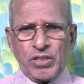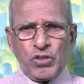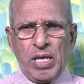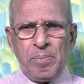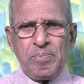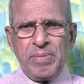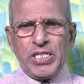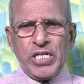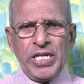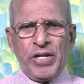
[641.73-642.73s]
to the
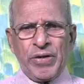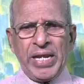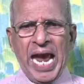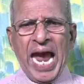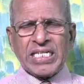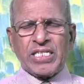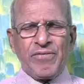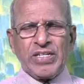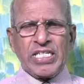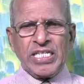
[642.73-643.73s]
missionary
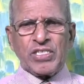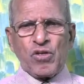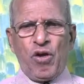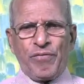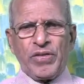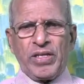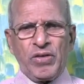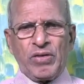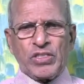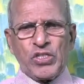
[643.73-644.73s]
activities of
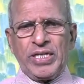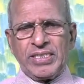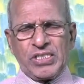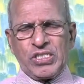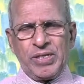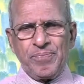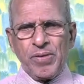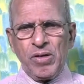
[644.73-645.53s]
your church?